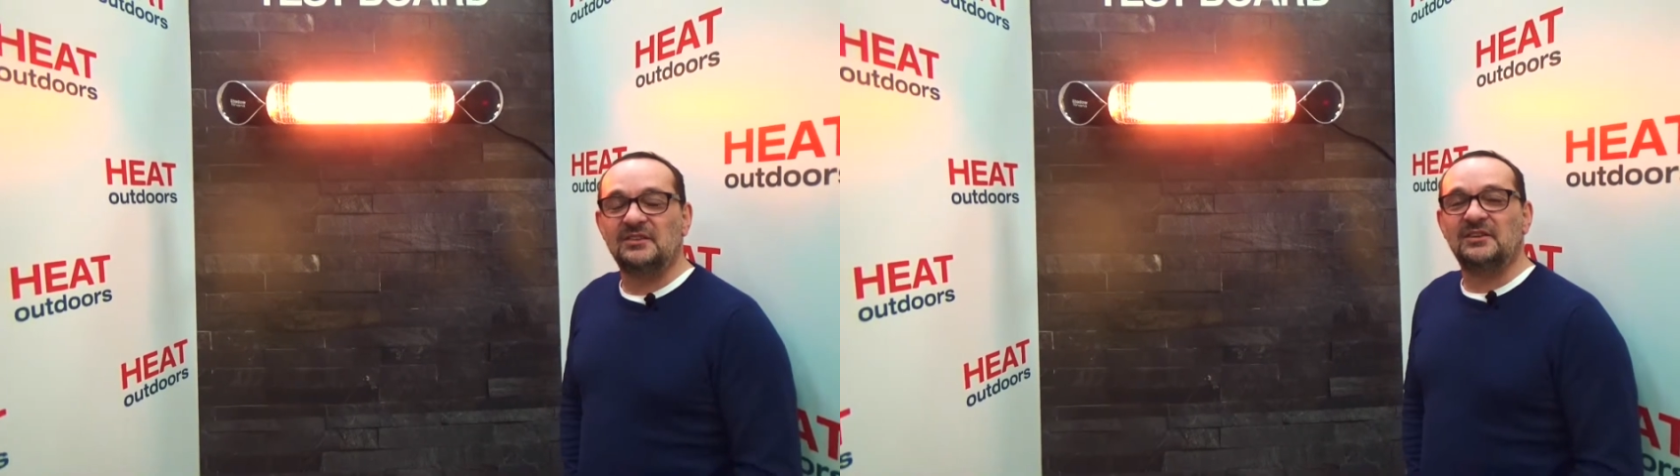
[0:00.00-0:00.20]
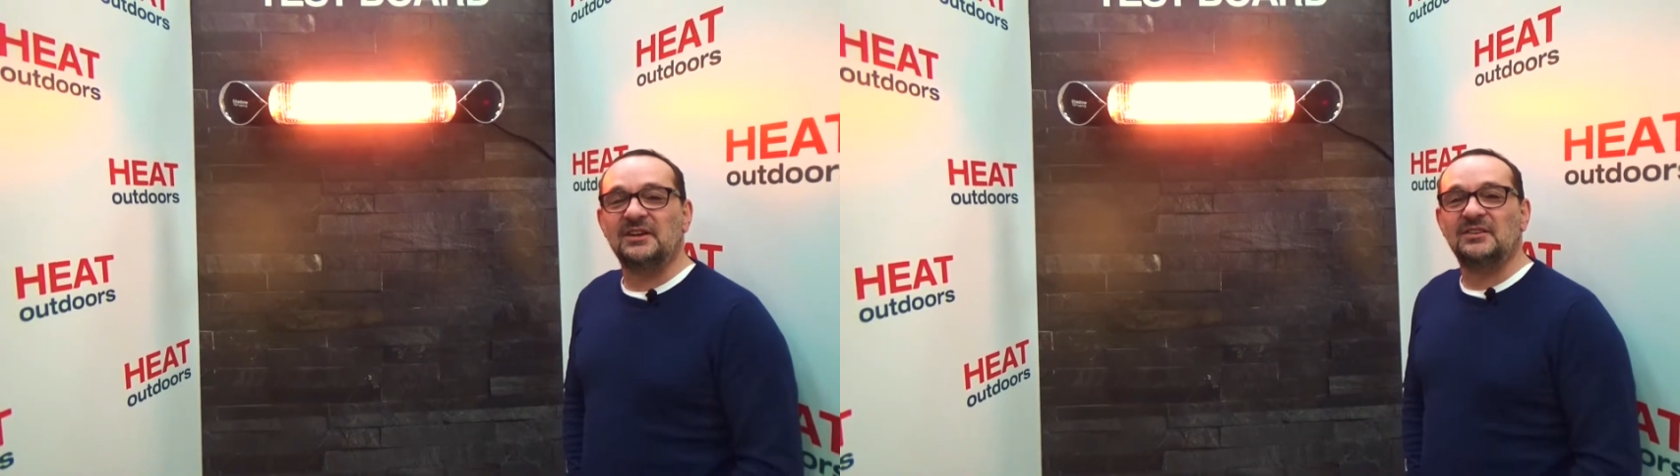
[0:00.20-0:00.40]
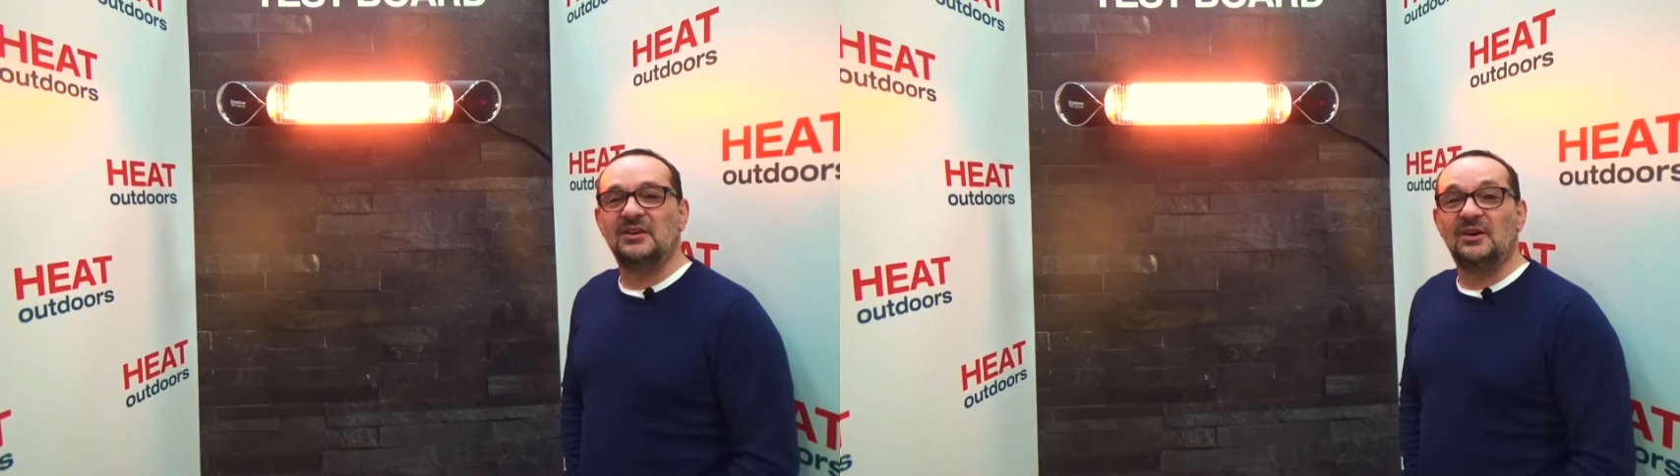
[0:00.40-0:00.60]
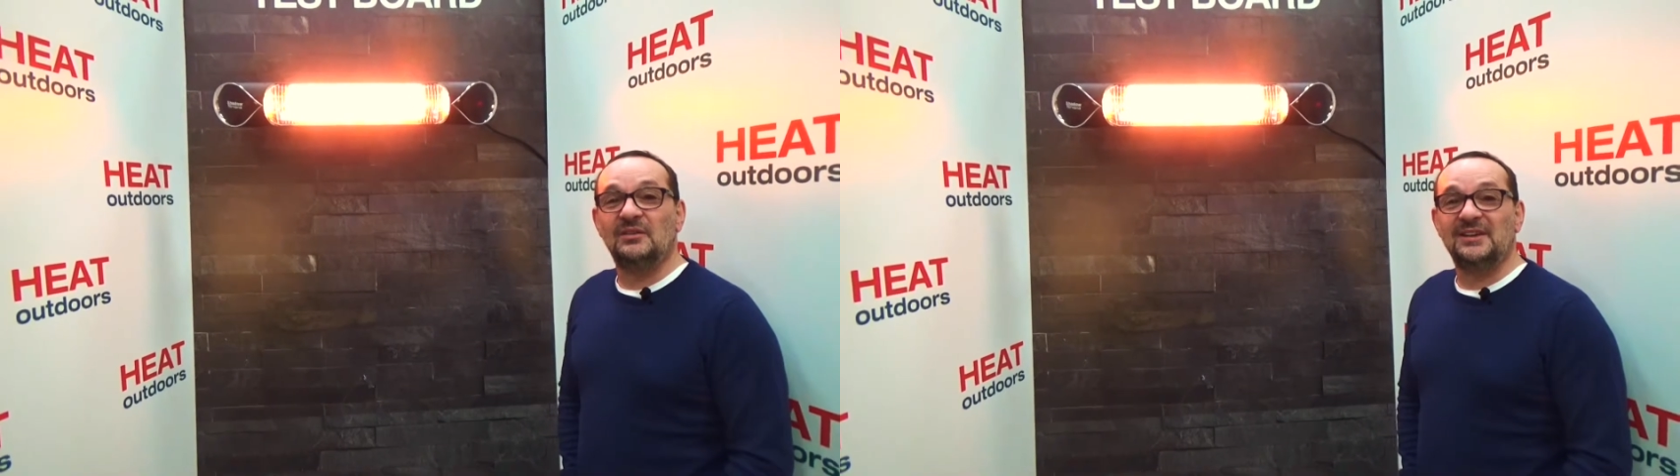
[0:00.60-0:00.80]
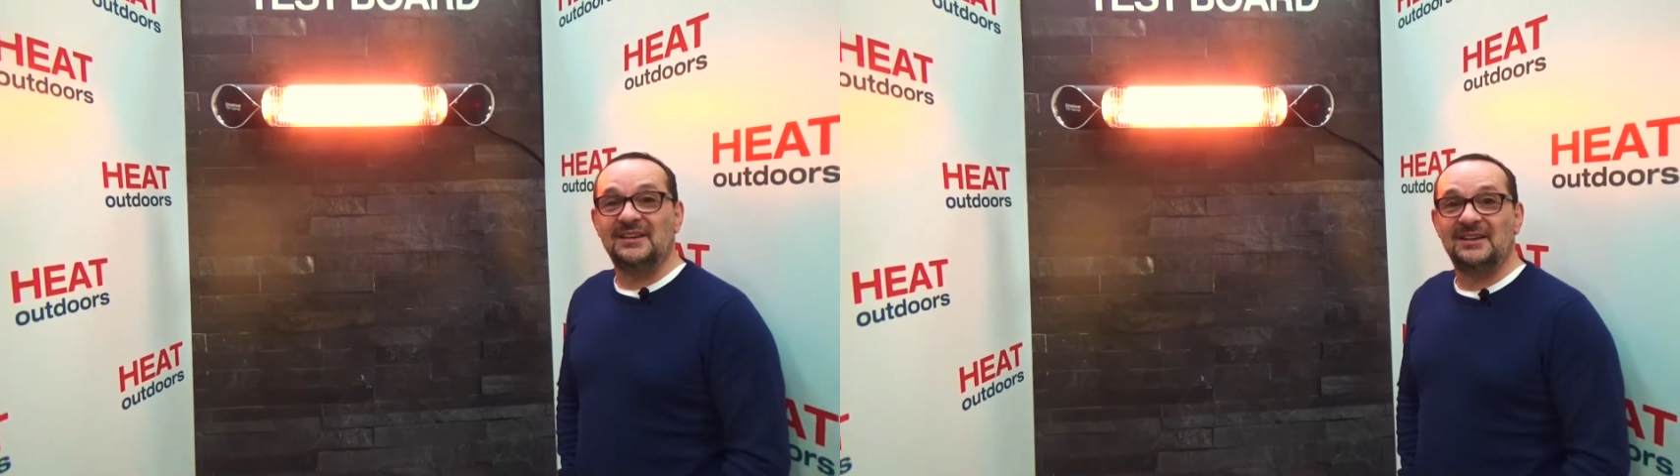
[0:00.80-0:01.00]
Director of
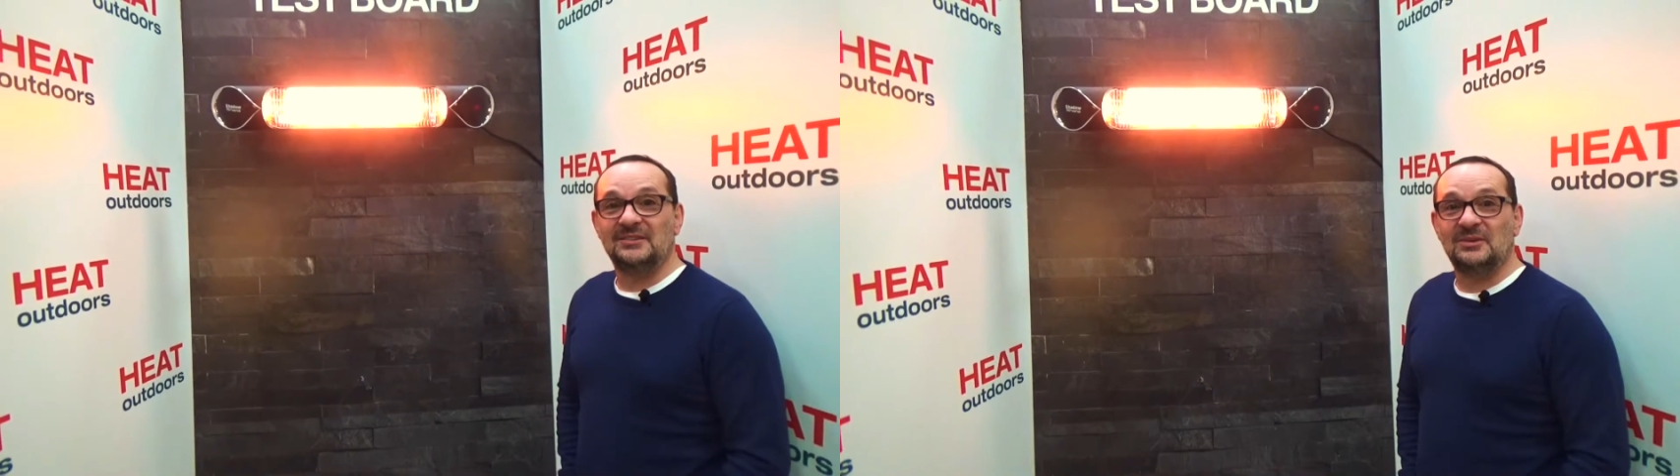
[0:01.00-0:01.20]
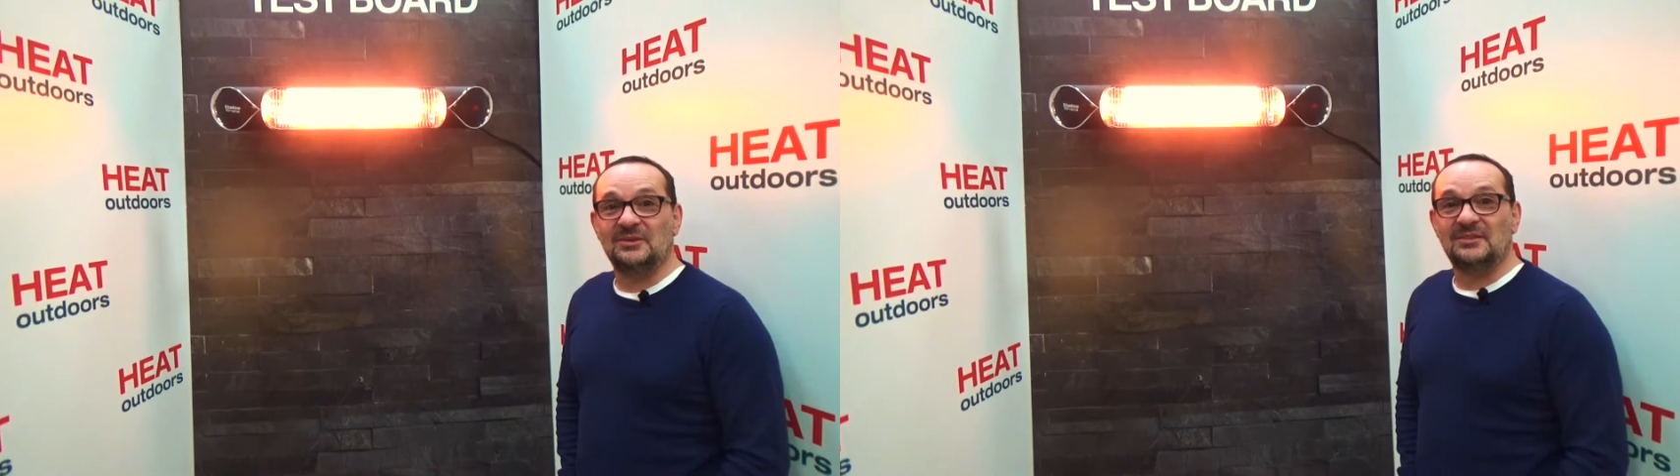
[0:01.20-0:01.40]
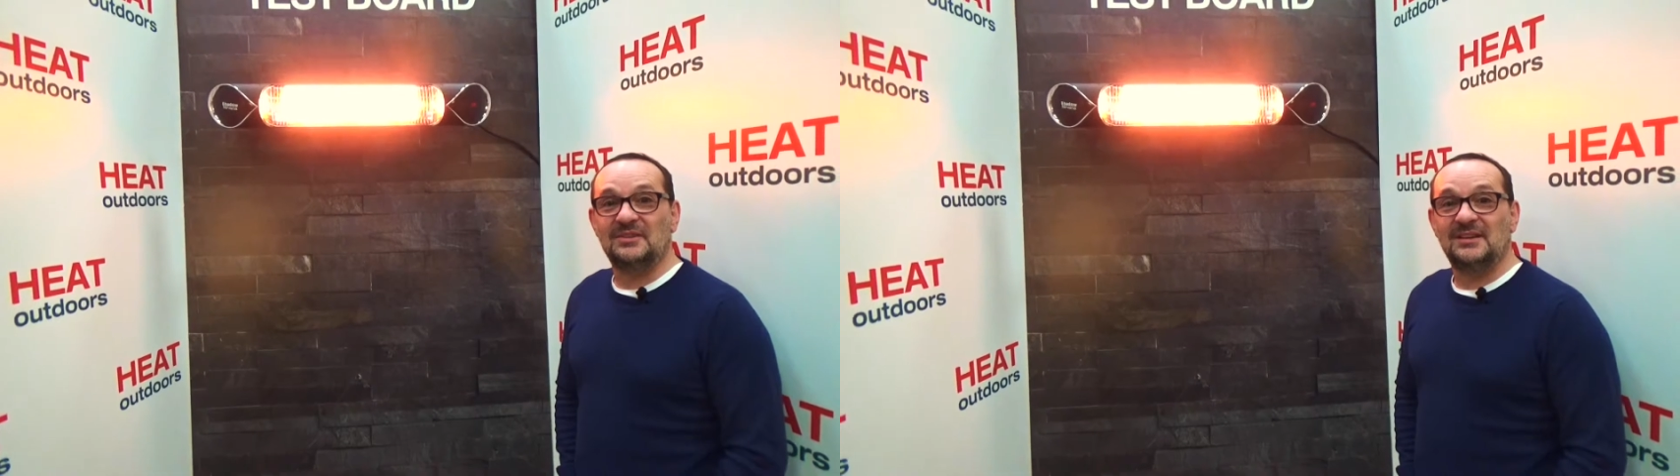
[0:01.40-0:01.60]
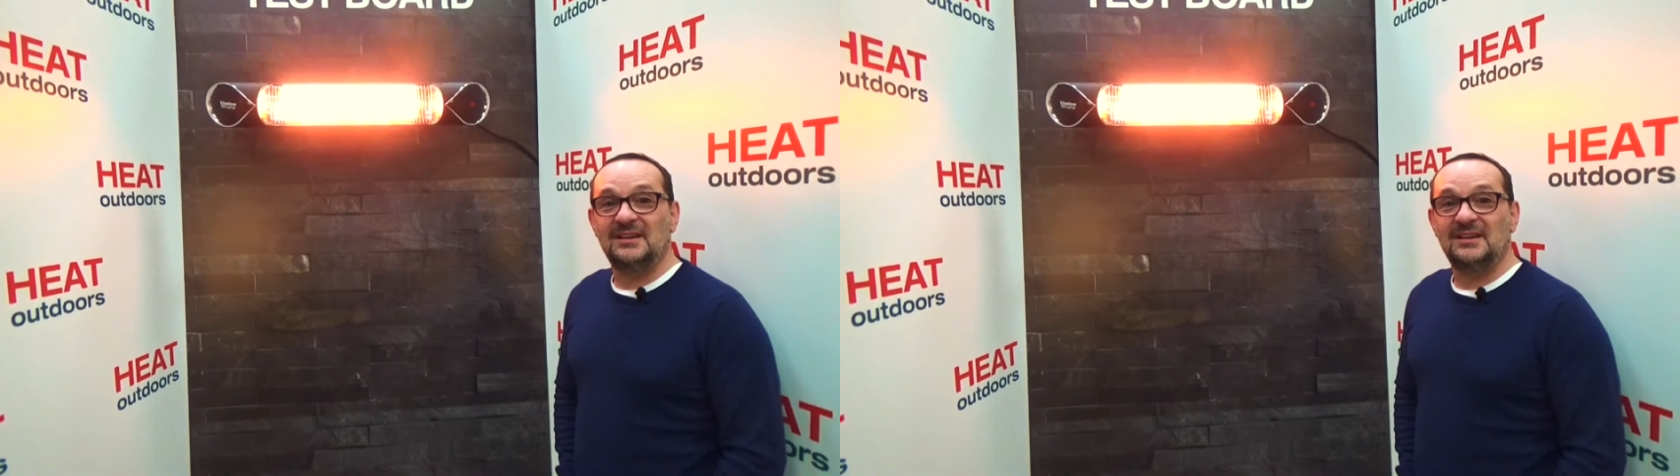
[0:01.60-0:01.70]
Heat Outdoors,